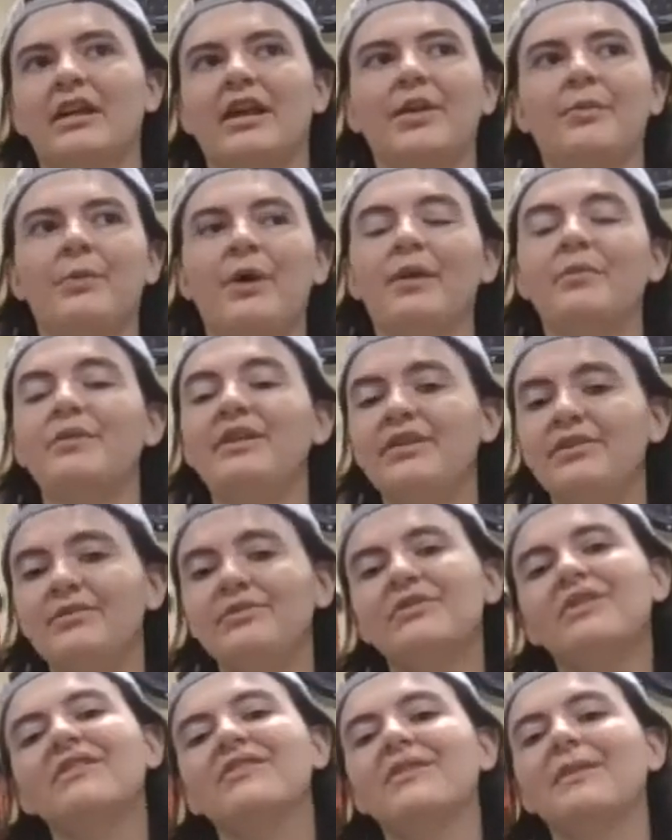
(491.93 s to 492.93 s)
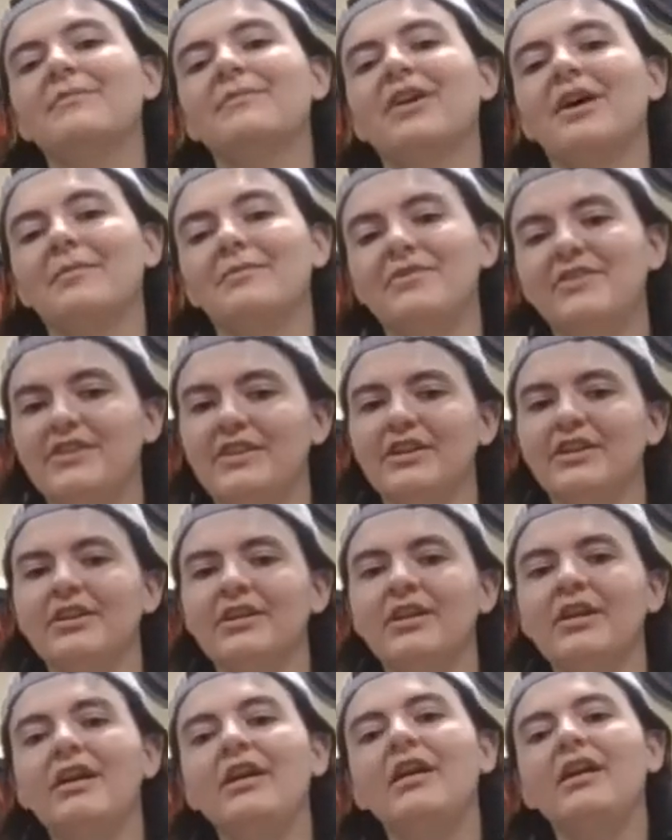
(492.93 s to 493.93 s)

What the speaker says: and why we use it sometimes here